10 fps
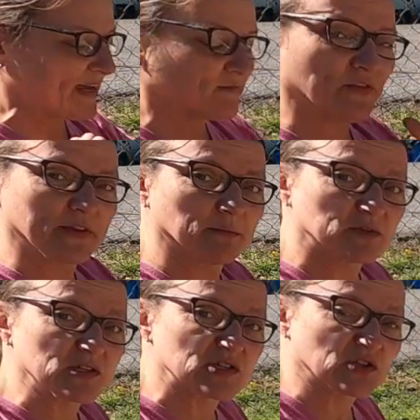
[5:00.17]
wait for
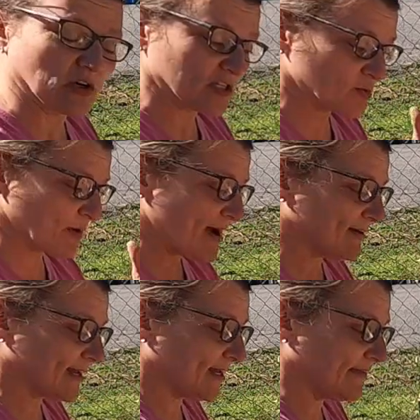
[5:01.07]
them to start
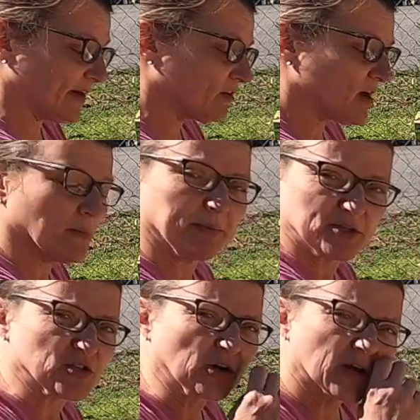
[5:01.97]
sprouting and they'll come up
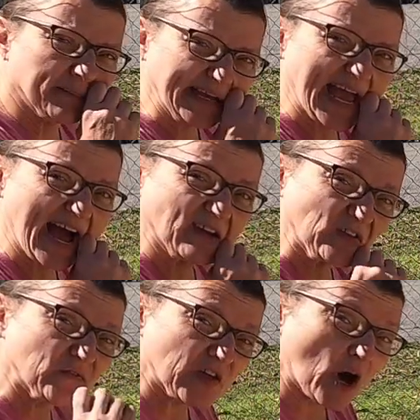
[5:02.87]
and start coming out
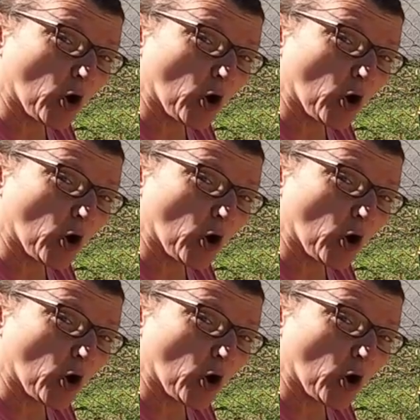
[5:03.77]
of the